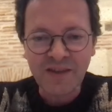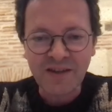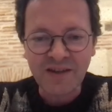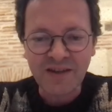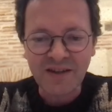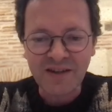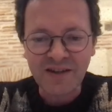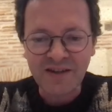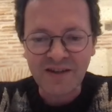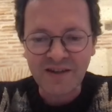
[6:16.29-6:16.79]

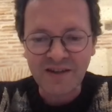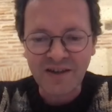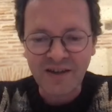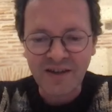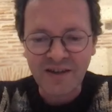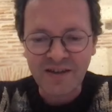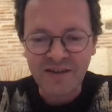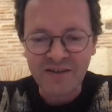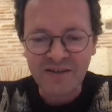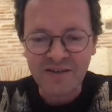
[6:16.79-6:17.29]

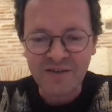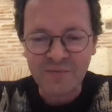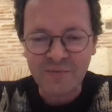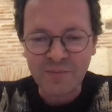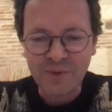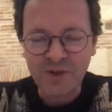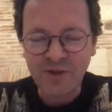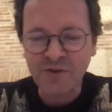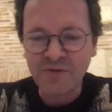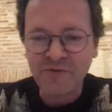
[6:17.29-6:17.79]

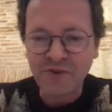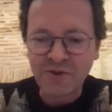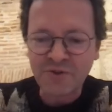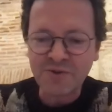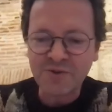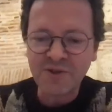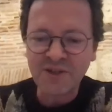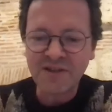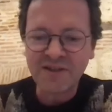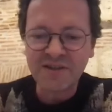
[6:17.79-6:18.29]
But
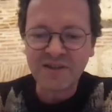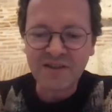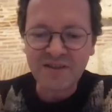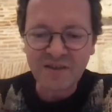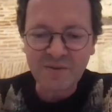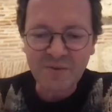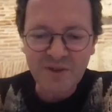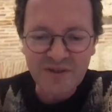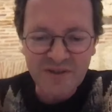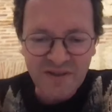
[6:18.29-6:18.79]
unfortunately,
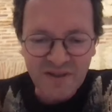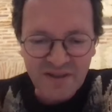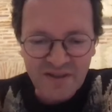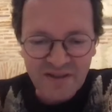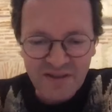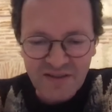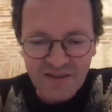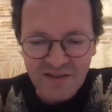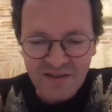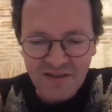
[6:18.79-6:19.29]
as I was
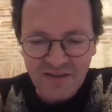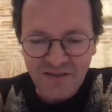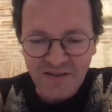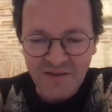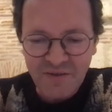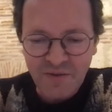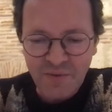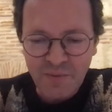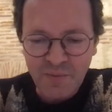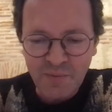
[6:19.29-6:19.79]
saying,
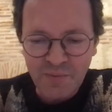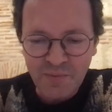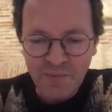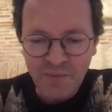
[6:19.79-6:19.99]
the